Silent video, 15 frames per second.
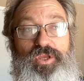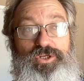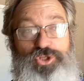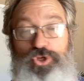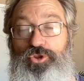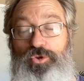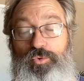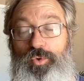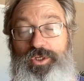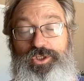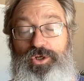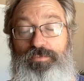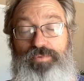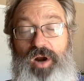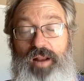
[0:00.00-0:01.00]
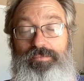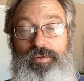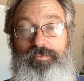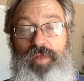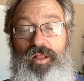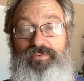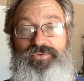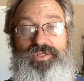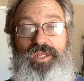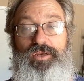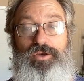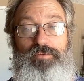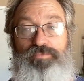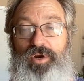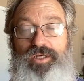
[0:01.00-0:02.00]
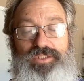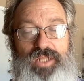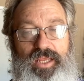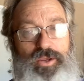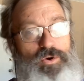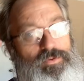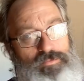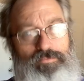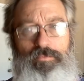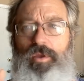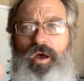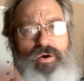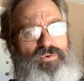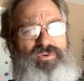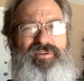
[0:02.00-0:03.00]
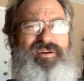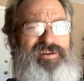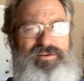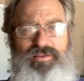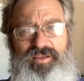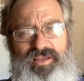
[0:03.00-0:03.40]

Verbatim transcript: to the original problem all of a sudden your brain's like going oh yeah, oh,